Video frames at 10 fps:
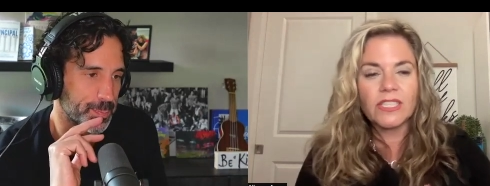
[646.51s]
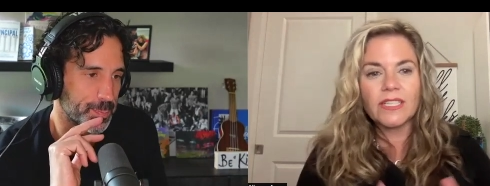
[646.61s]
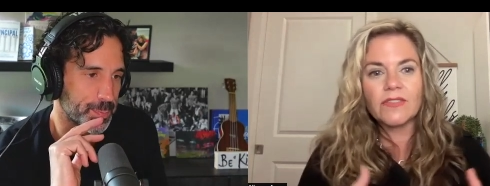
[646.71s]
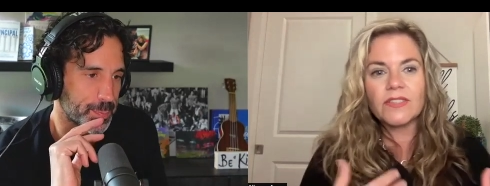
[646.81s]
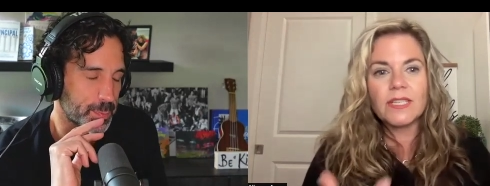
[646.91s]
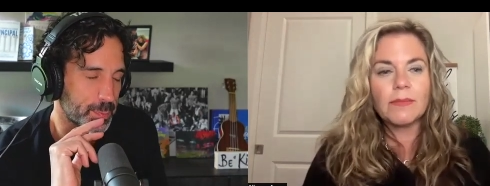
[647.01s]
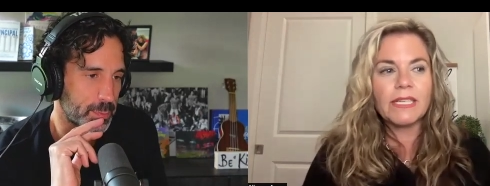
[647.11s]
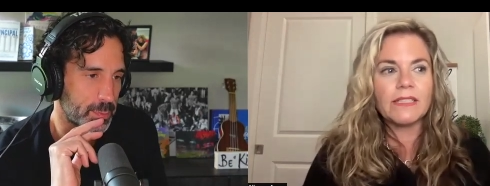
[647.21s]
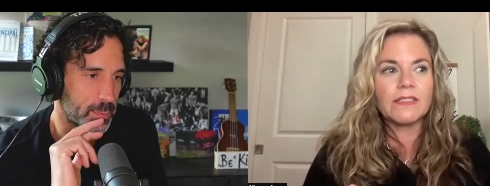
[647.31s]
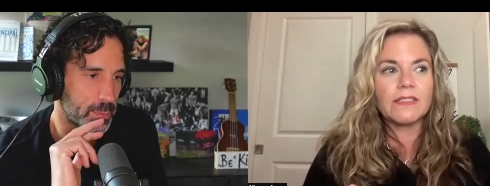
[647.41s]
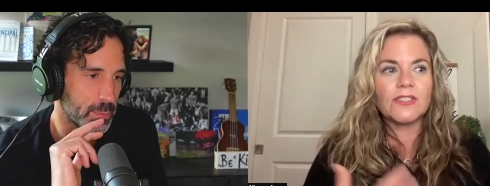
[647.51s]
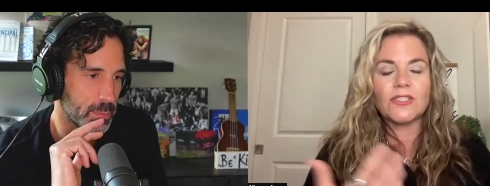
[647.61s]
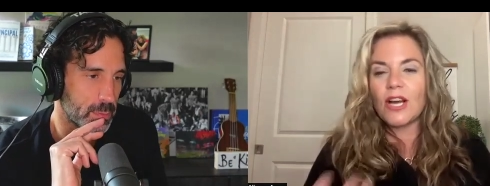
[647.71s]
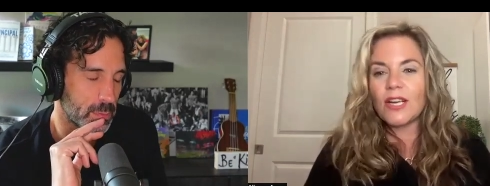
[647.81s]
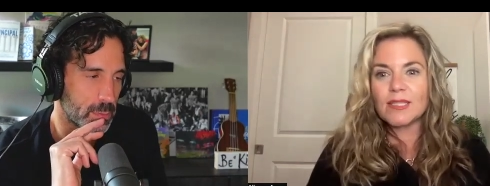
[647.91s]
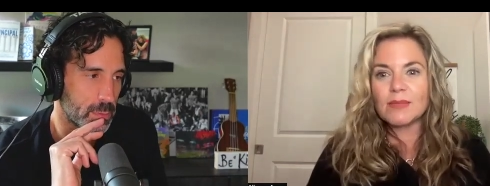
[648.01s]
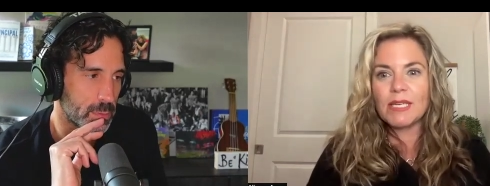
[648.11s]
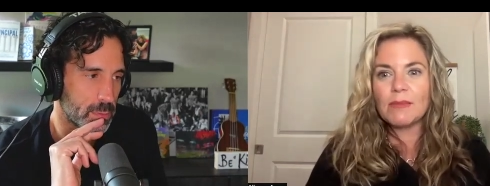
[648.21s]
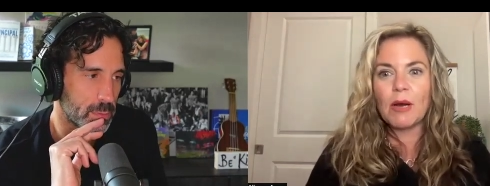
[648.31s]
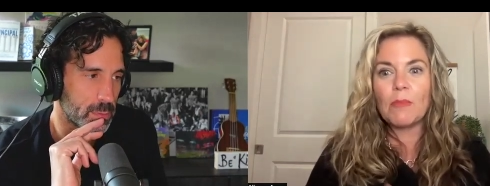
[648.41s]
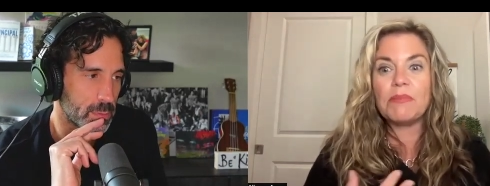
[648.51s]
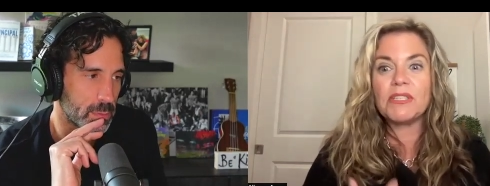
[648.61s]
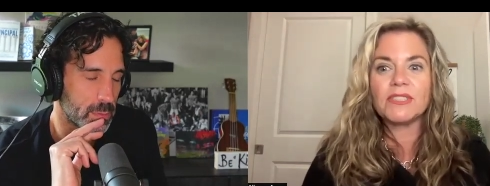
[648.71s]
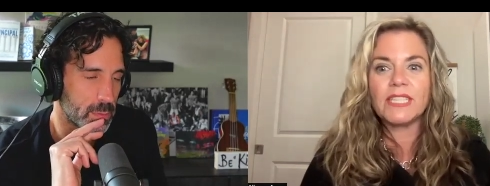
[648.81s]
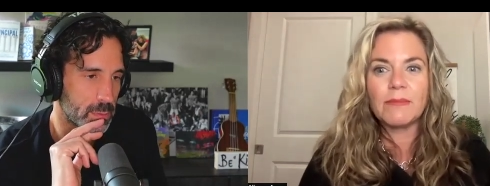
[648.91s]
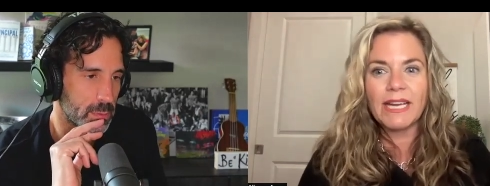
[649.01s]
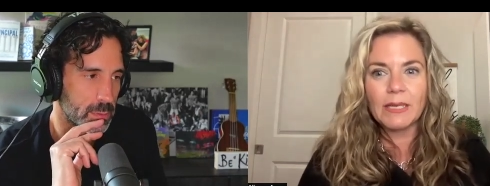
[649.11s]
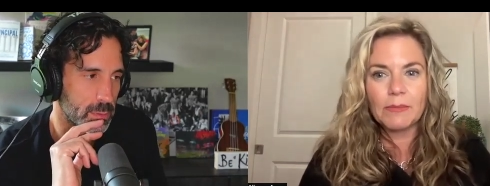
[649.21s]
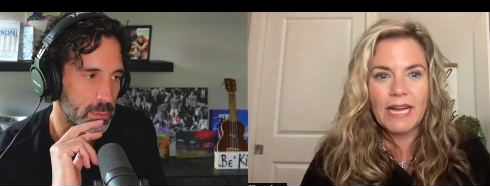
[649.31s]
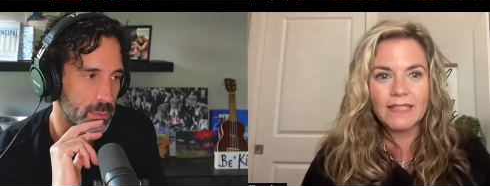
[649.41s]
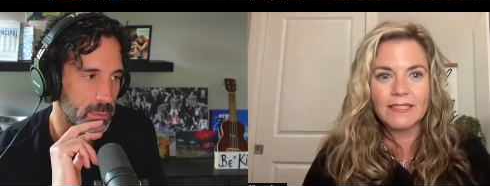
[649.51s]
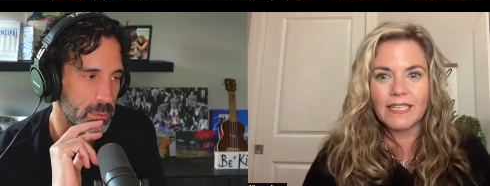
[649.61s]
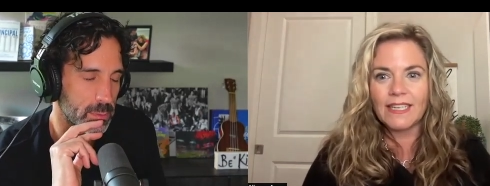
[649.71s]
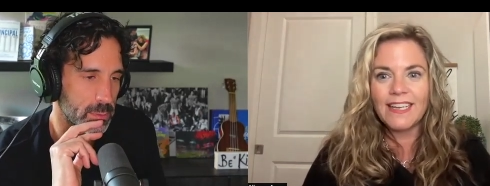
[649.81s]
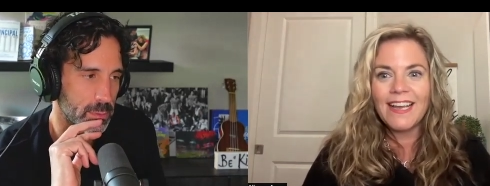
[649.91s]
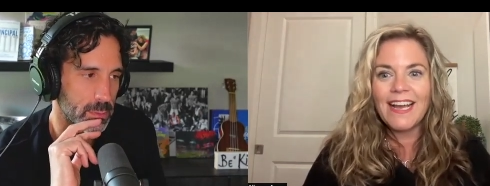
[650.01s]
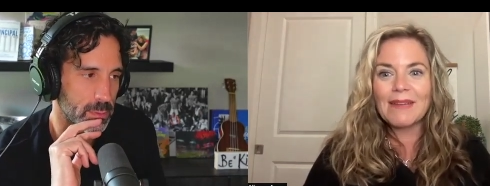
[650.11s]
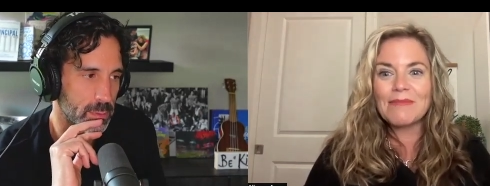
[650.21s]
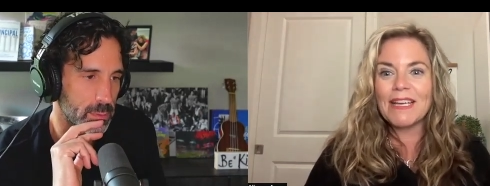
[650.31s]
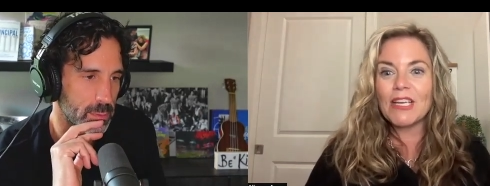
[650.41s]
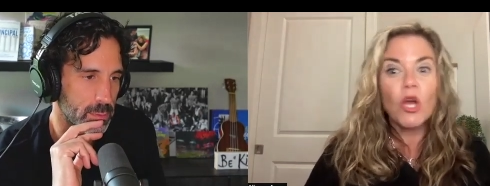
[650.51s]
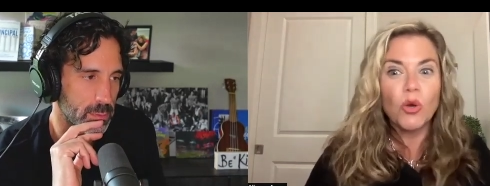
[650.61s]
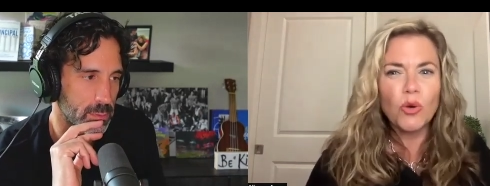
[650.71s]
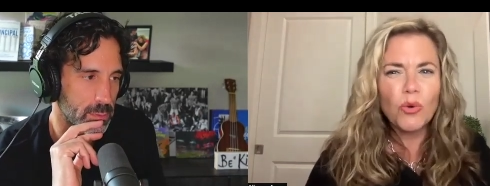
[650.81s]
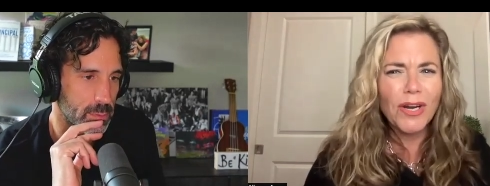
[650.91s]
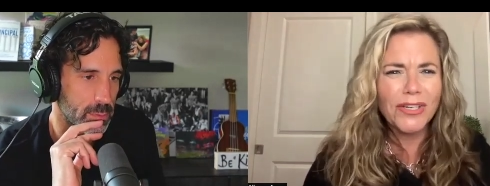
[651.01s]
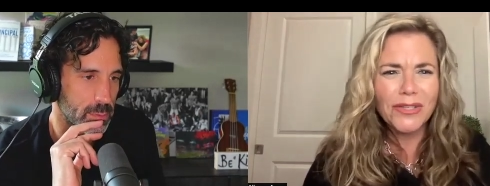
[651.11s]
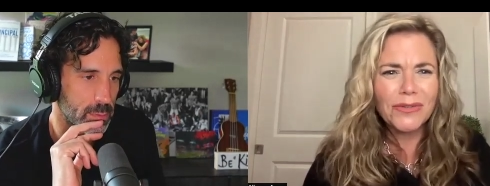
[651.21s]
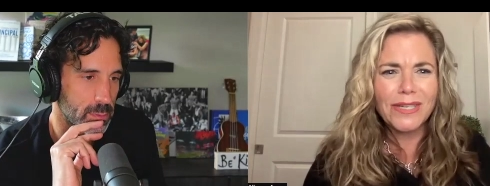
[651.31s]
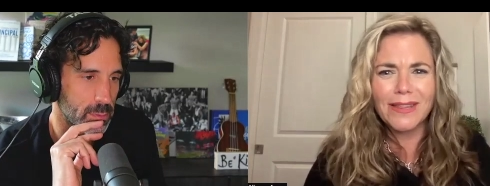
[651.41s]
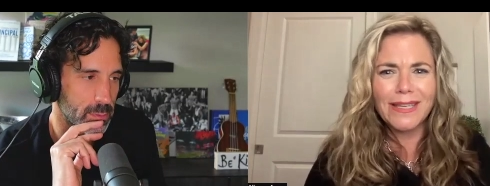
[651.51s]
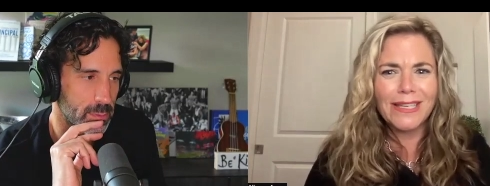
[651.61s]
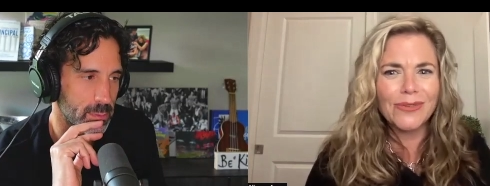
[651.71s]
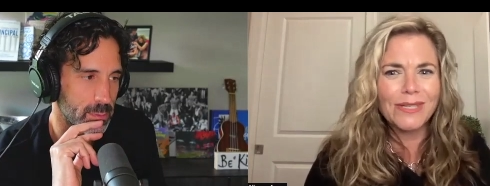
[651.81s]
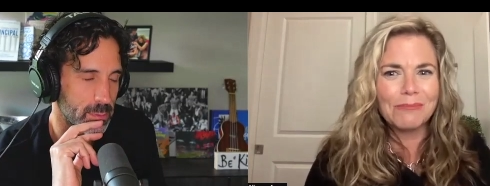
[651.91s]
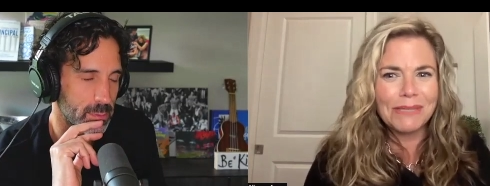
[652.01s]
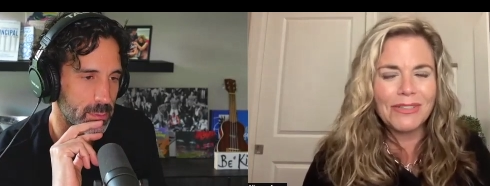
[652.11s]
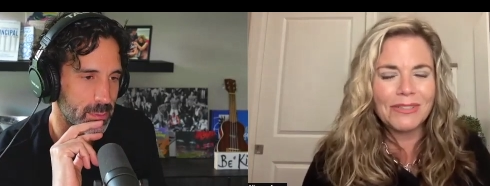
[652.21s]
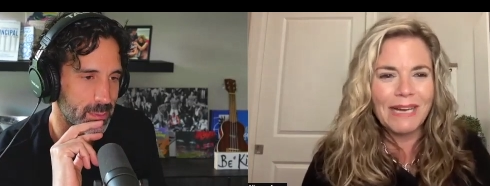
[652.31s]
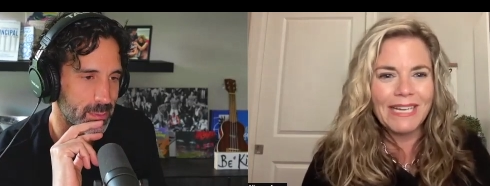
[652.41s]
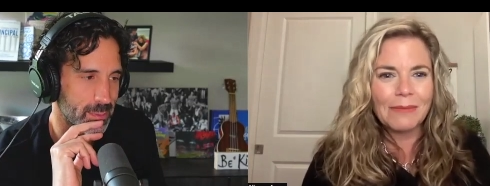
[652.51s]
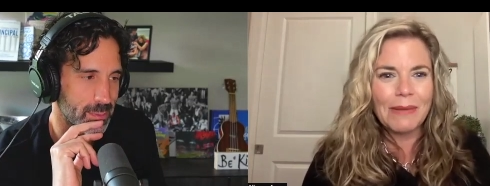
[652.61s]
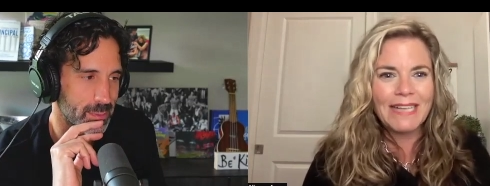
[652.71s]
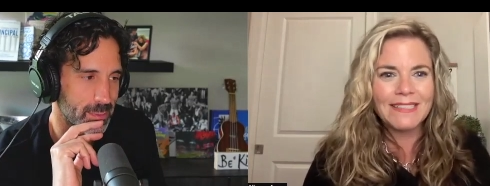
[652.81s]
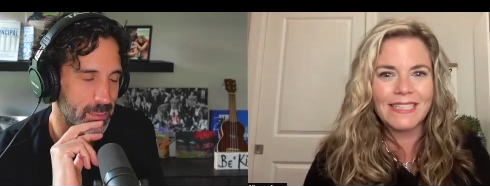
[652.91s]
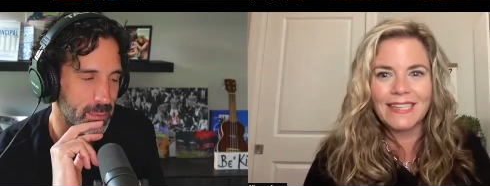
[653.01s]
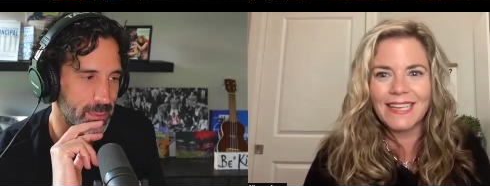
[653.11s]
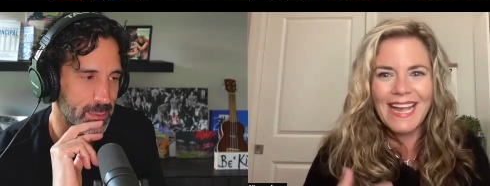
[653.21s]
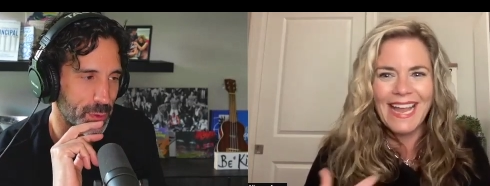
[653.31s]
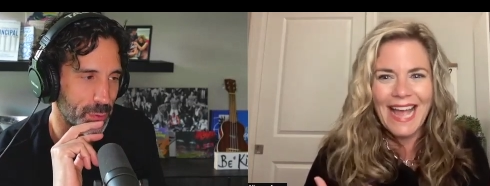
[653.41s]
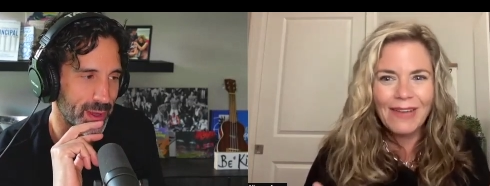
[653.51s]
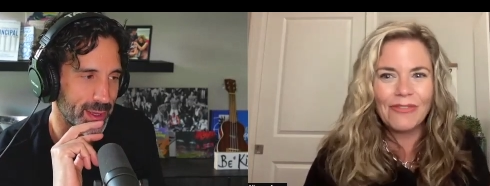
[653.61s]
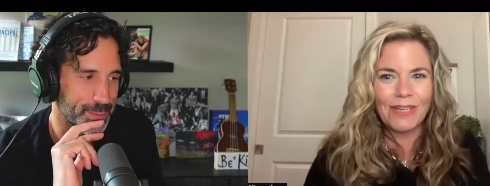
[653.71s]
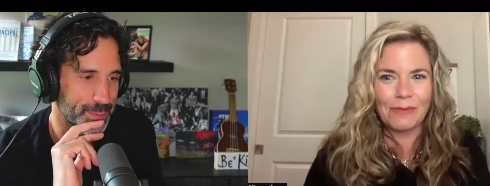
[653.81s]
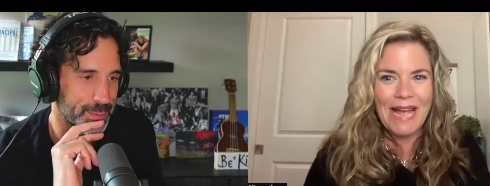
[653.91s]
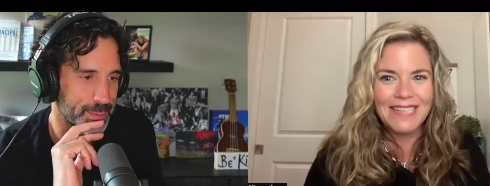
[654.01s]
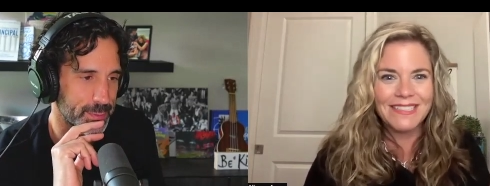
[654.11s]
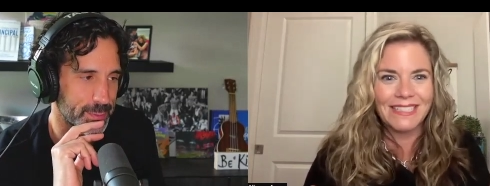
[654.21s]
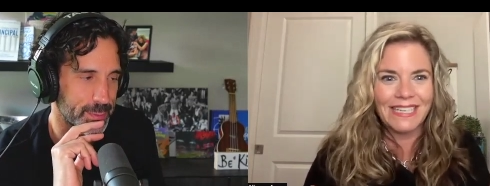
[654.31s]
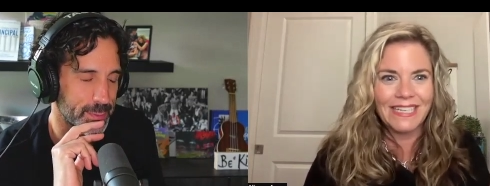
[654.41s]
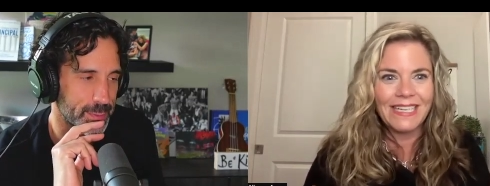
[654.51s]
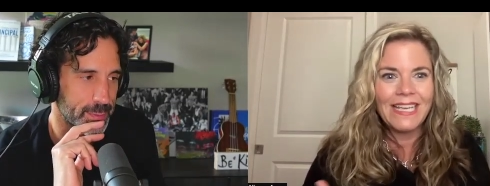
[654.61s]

Speaker 1: And if somebody talks to me about building my capacity, hmm. I'm like, who are you to think you can build my capacity? Like I have capacity.